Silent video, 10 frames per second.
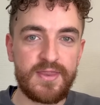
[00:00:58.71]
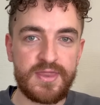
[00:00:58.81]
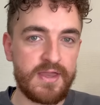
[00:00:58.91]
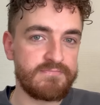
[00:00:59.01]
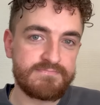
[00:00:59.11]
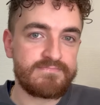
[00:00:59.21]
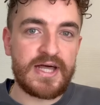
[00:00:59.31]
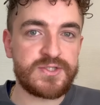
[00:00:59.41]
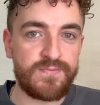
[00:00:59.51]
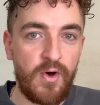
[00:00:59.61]
then
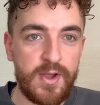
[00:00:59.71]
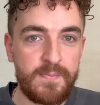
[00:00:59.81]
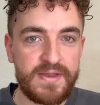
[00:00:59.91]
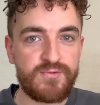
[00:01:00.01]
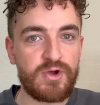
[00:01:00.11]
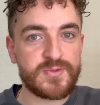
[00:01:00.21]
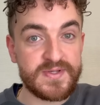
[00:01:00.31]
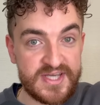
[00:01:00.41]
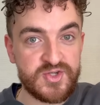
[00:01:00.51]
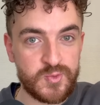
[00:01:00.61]
that's fine. But if your
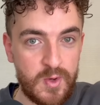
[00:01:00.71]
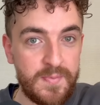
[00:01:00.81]
expectations were up